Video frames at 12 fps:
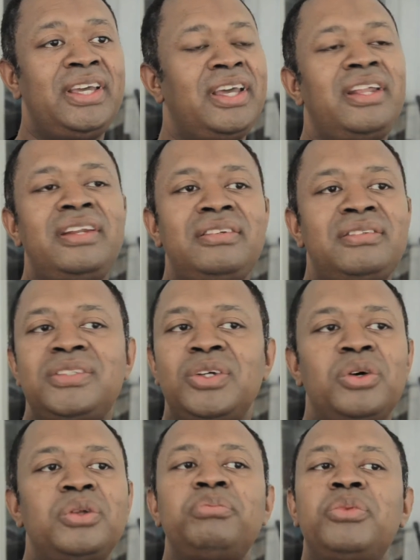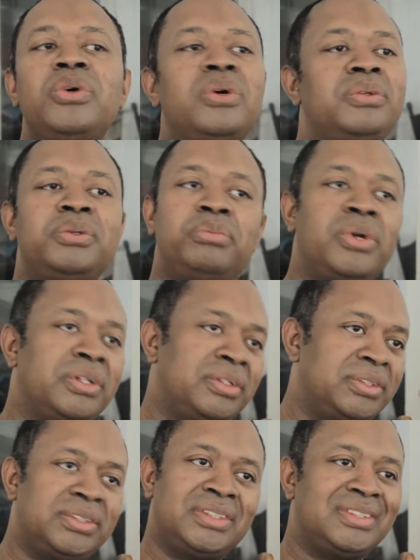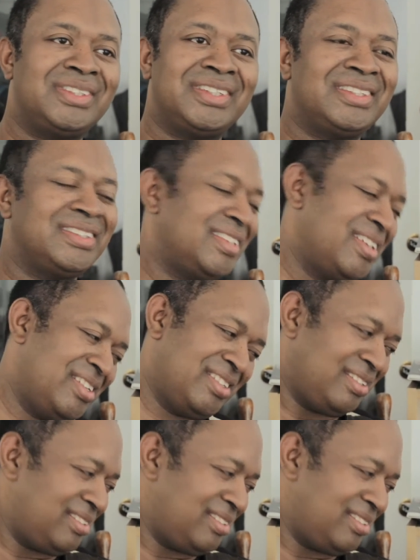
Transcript: And older brothers, and like, oh,